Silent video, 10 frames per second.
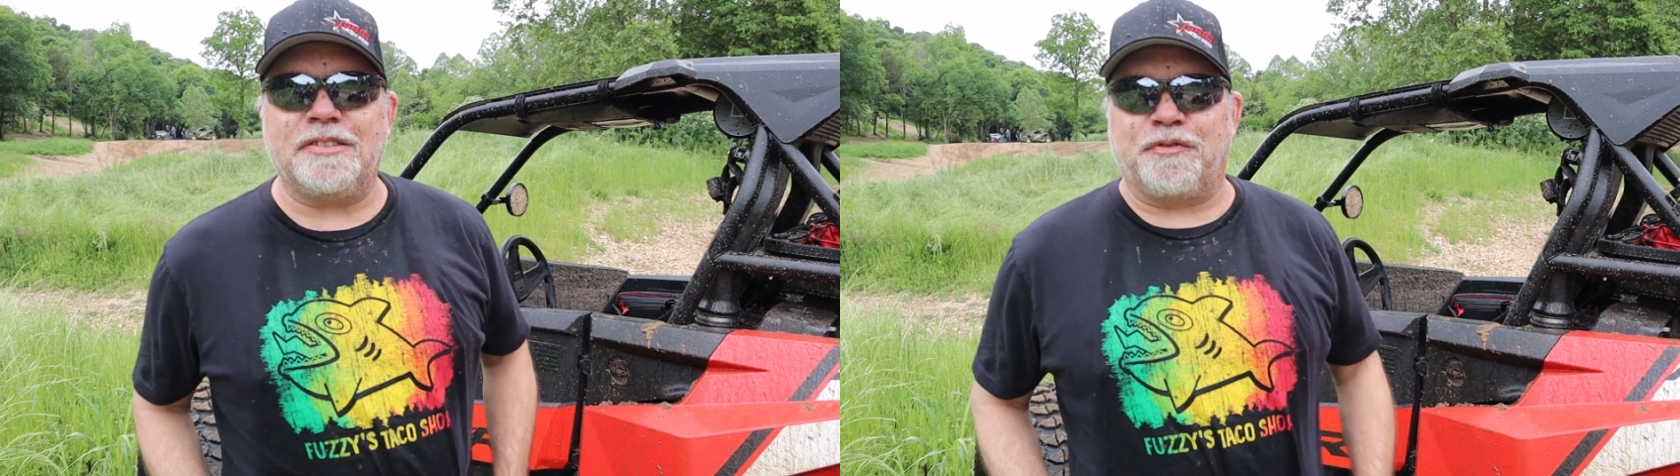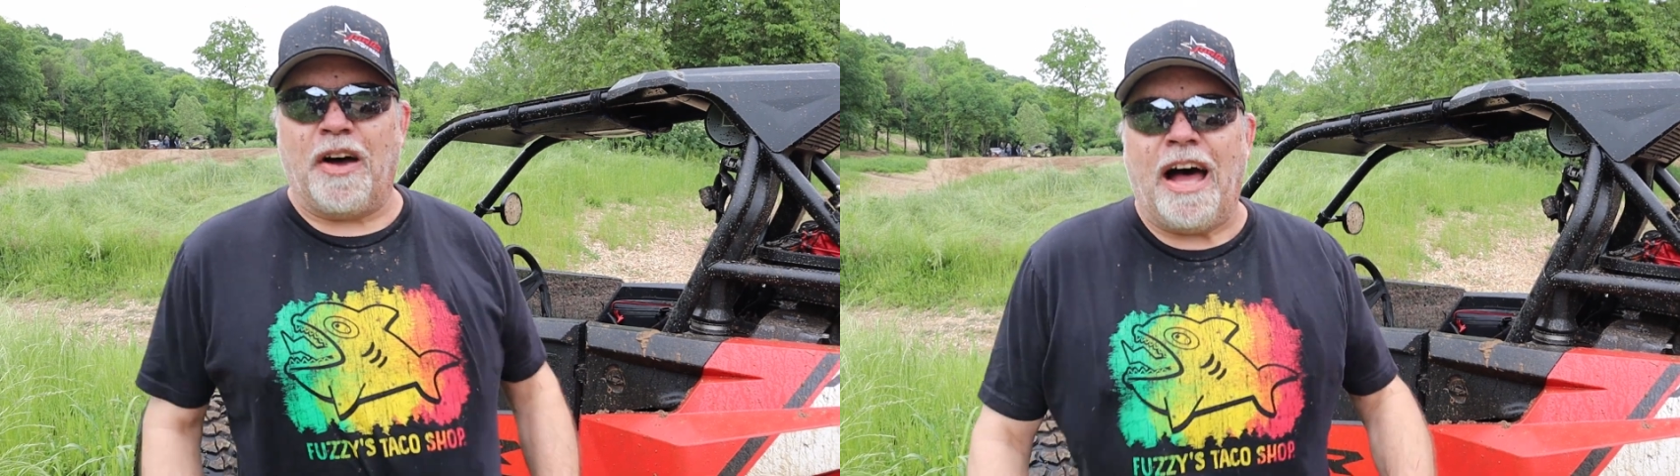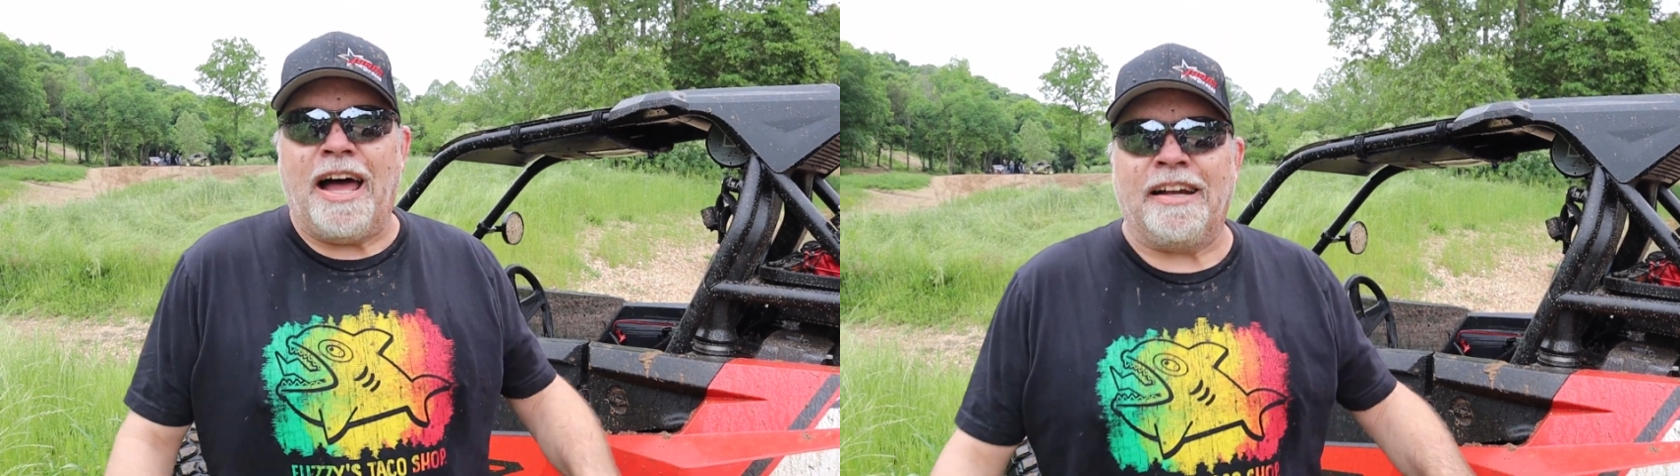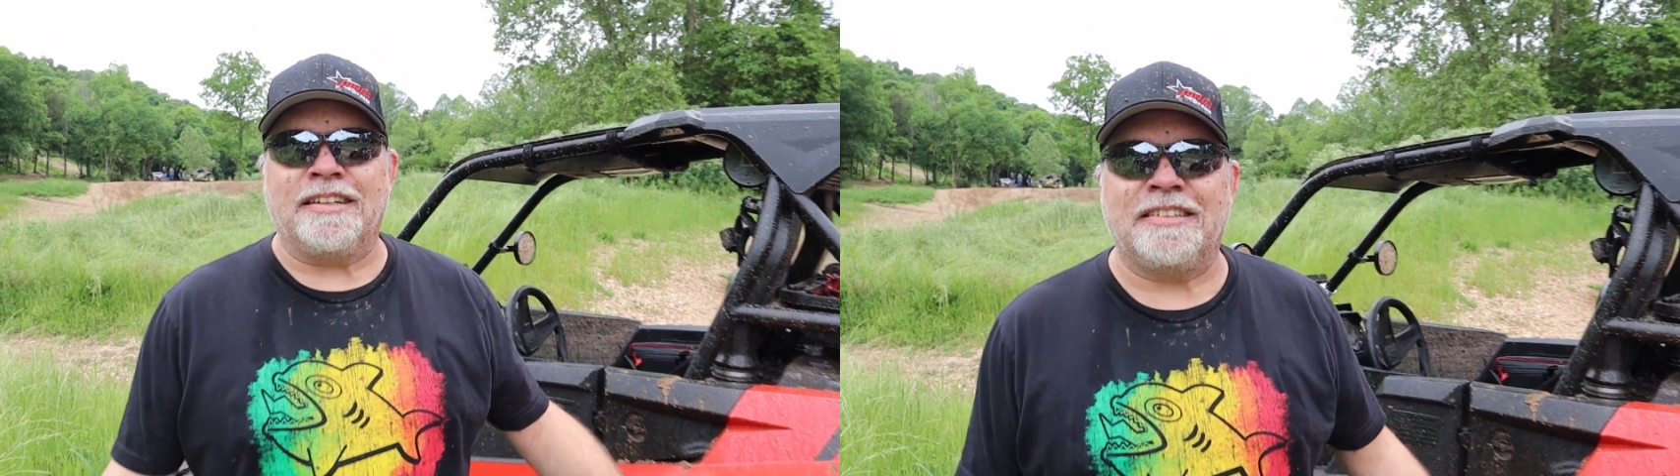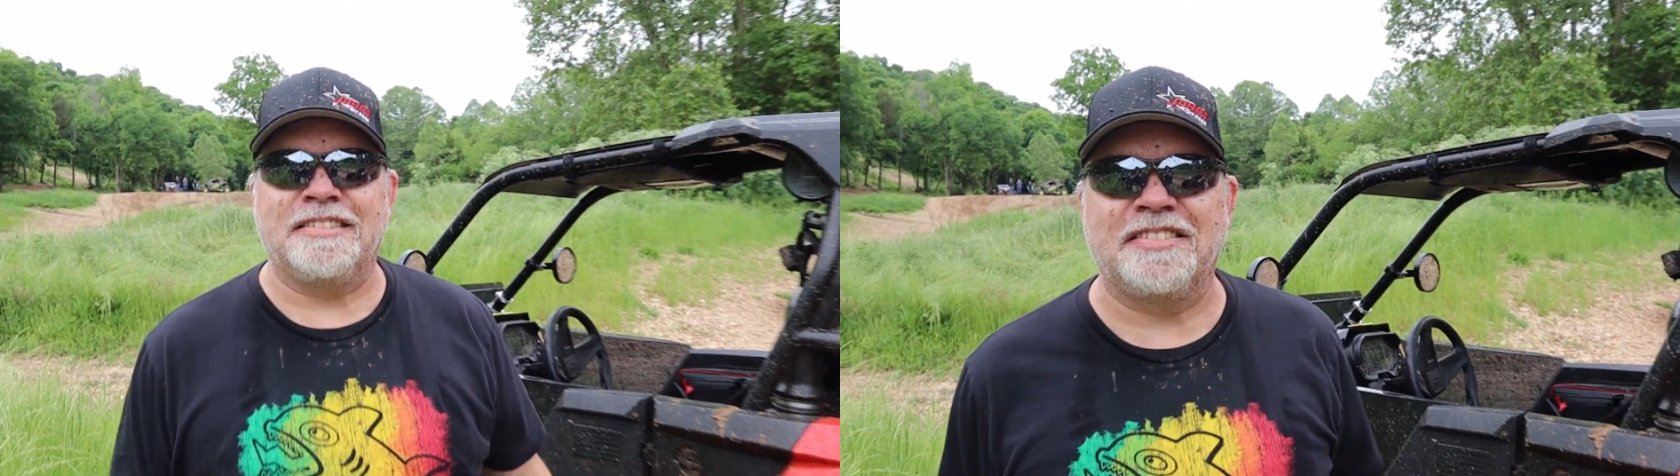This is fun.
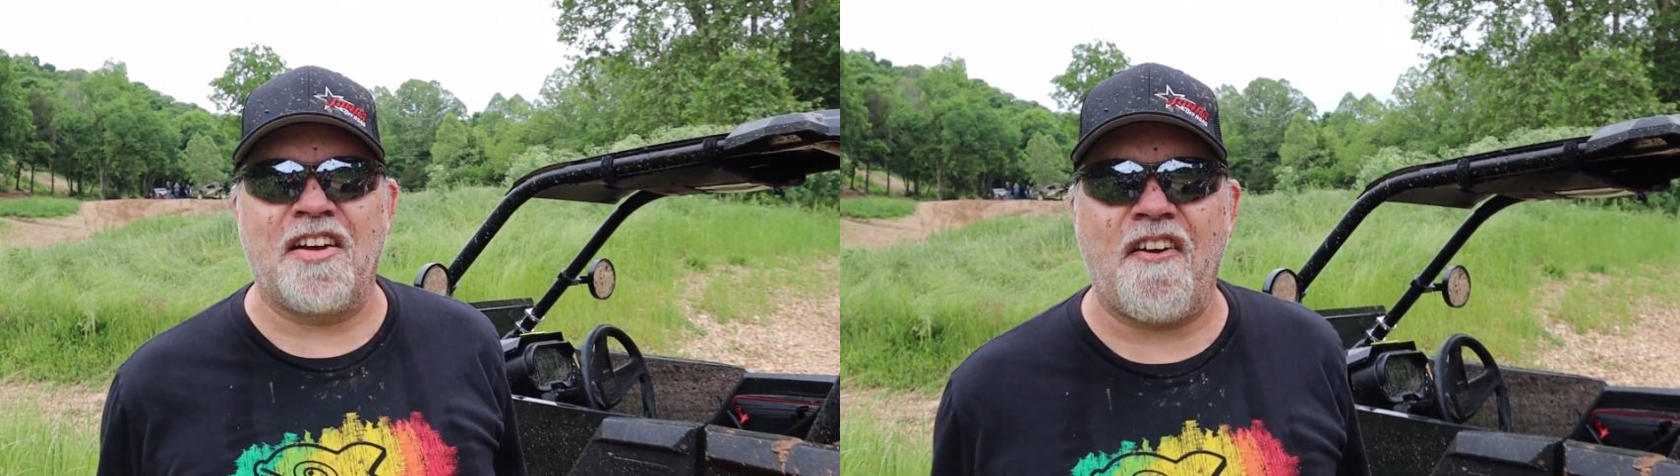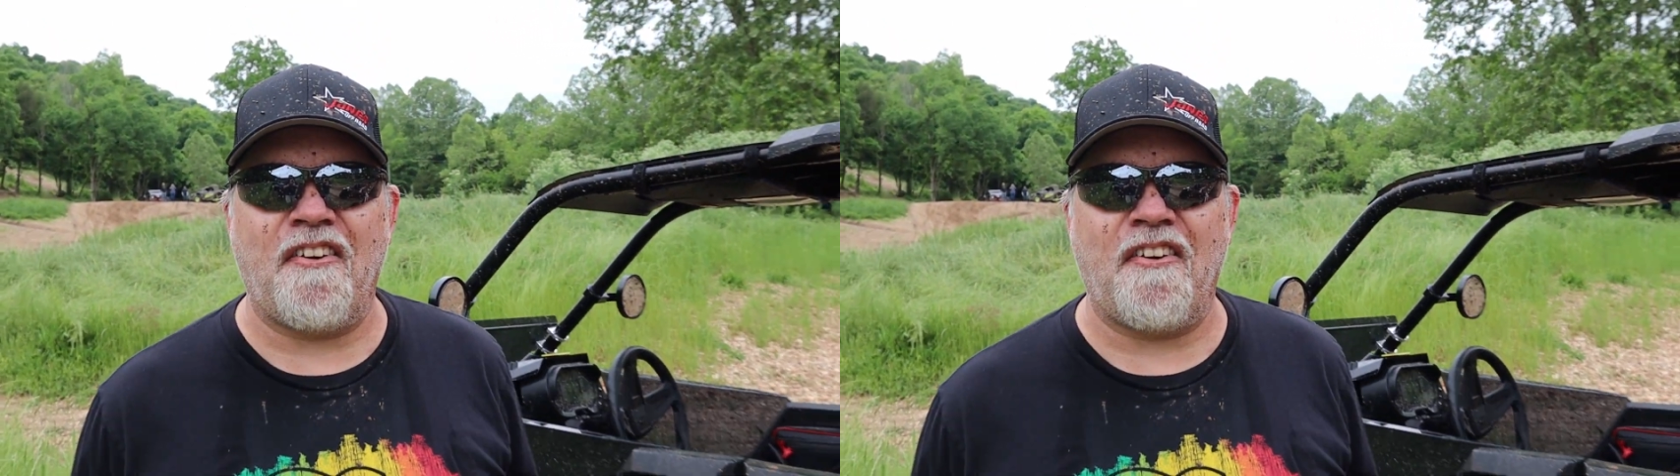Dude,